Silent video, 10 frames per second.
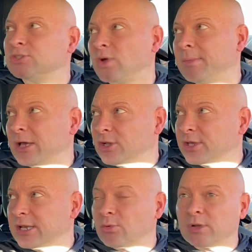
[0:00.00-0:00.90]
so i'm out
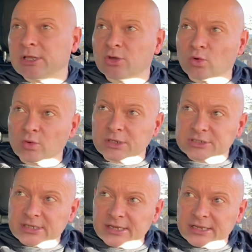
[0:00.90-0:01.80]
looking at really cool real
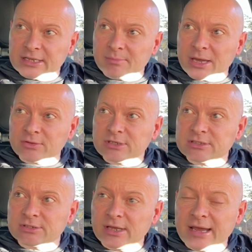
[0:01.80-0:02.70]
estate in the mountains